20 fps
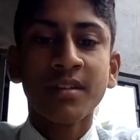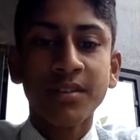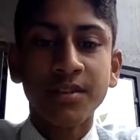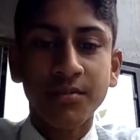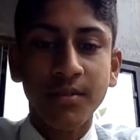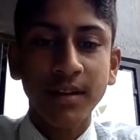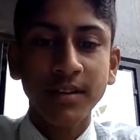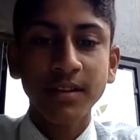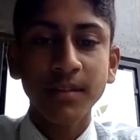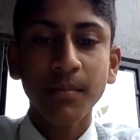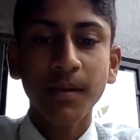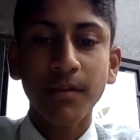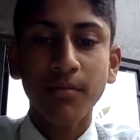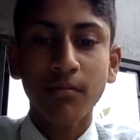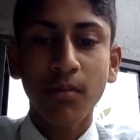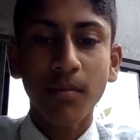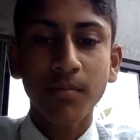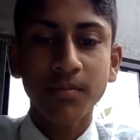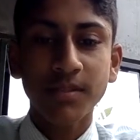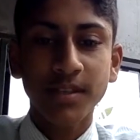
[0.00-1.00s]
Directed by
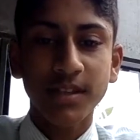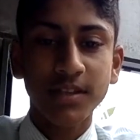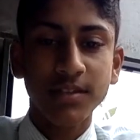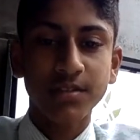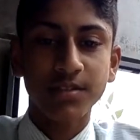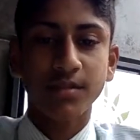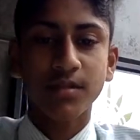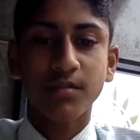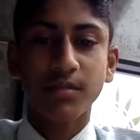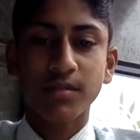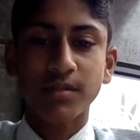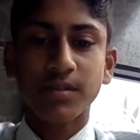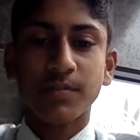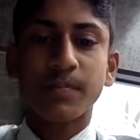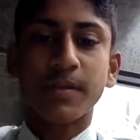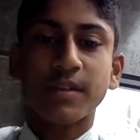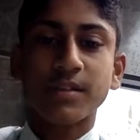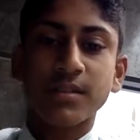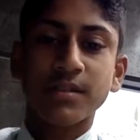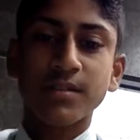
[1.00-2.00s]
Rob Sitch, it
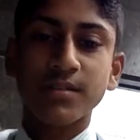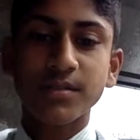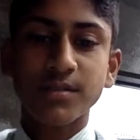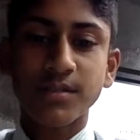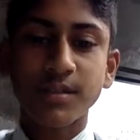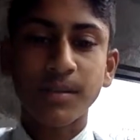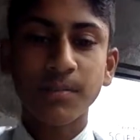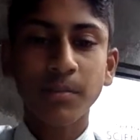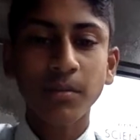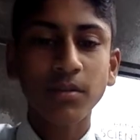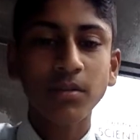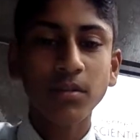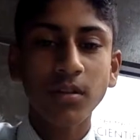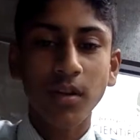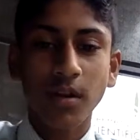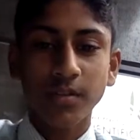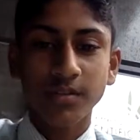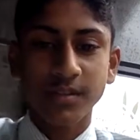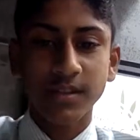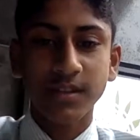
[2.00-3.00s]
depicts a typical
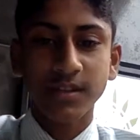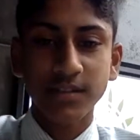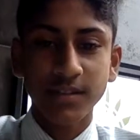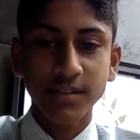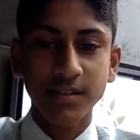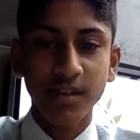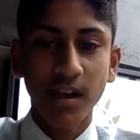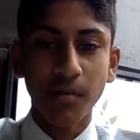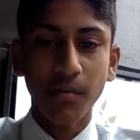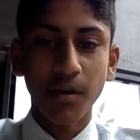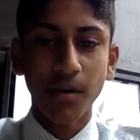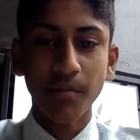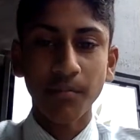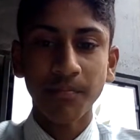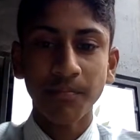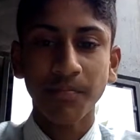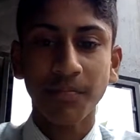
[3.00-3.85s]
Aussie suburb.